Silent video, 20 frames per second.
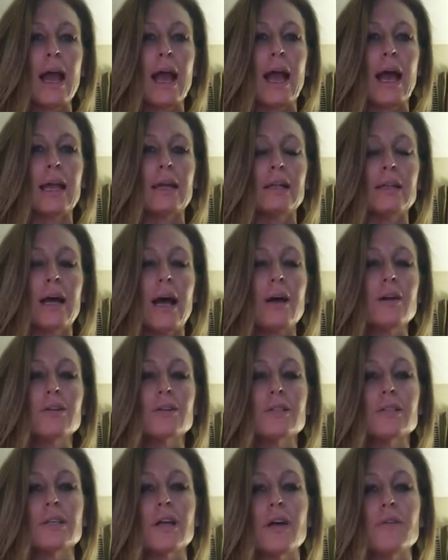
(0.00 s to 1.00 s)
and allow
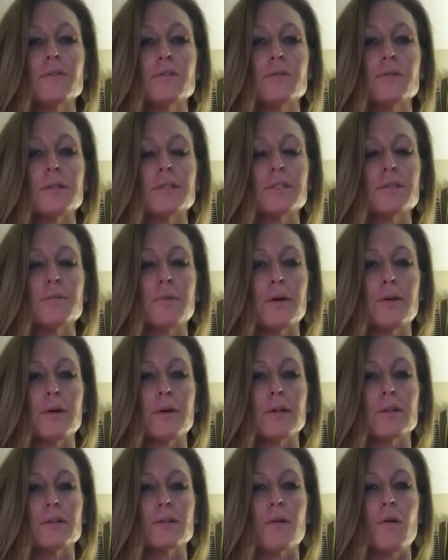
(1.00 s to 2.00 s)
yourself to
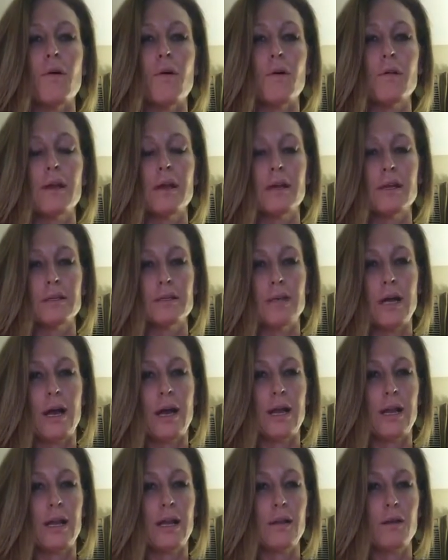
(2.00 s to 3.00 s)
experience all the
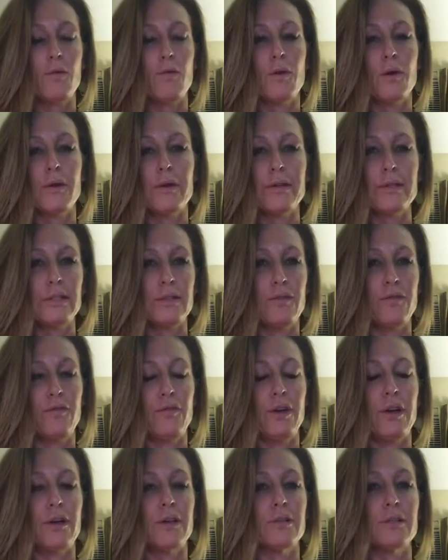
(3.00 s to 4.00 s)
anxiety, the worries, the
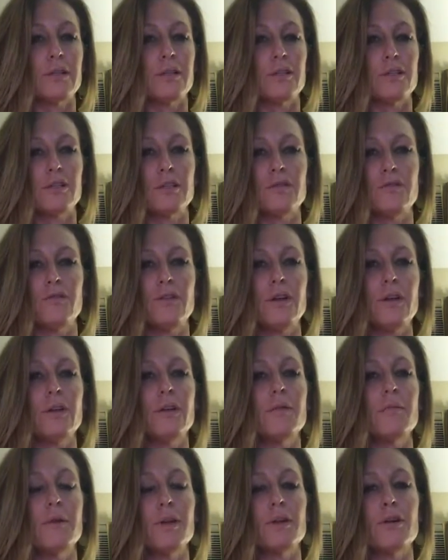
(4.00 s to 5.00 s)
fears, and just feel
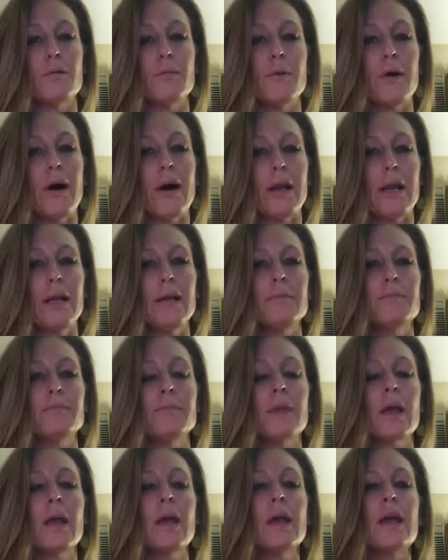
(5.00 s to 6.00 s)
them in your body.
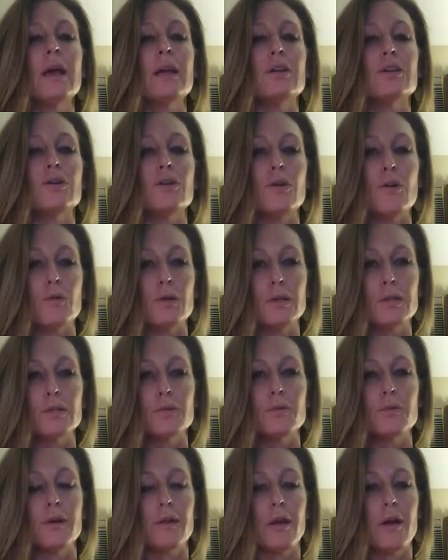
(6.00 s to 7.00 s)

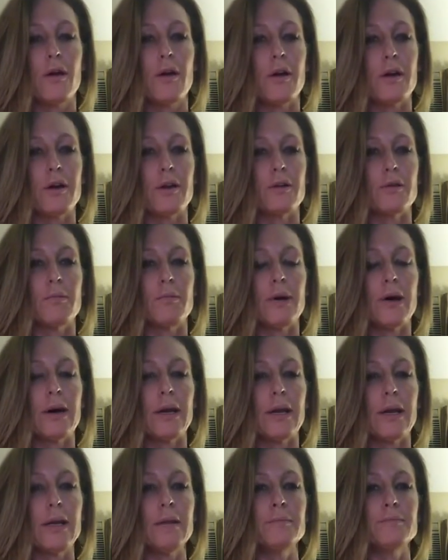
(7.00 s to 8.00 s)
Notice where they are in your
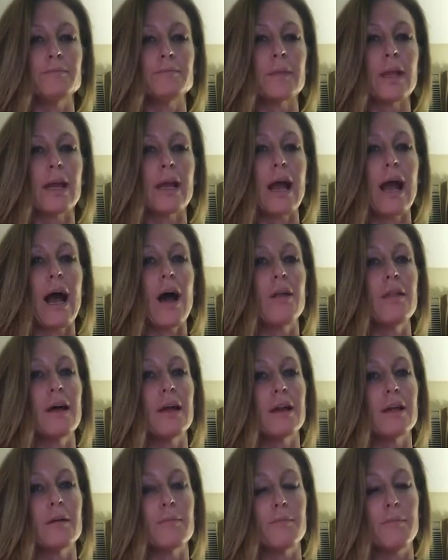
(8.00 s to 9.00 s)
body and how
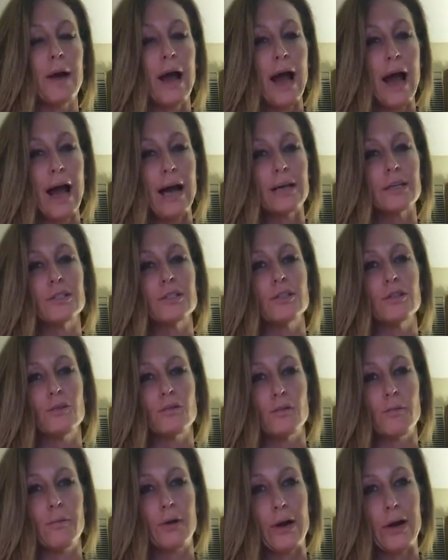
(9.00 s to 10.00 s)
that impacts
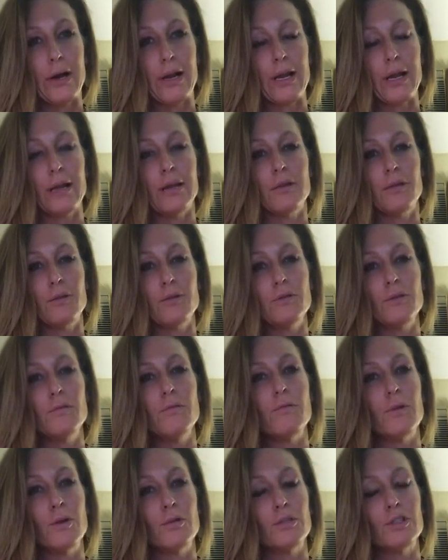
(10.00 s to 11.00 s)
your body. Those
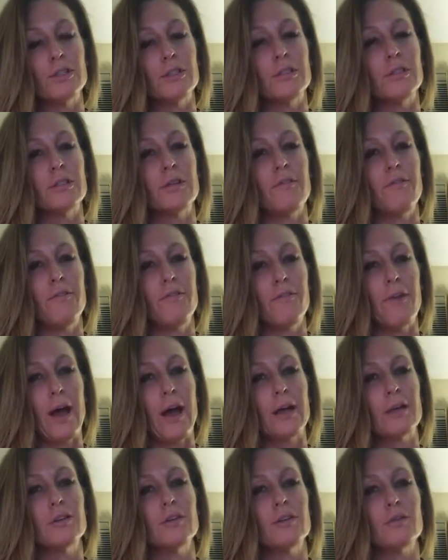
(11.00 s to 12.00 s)
emotions
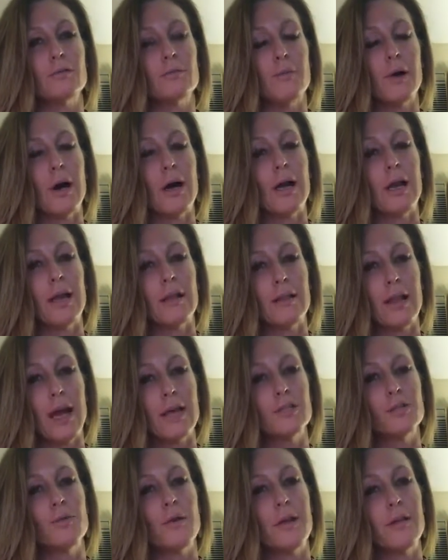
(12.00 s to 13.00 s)
affect your body, and
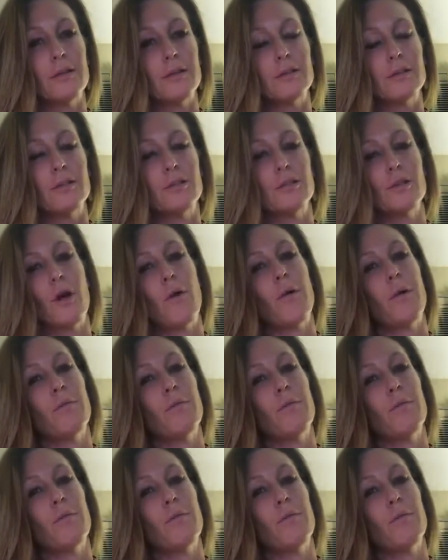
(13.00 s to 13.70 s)
that's why this is so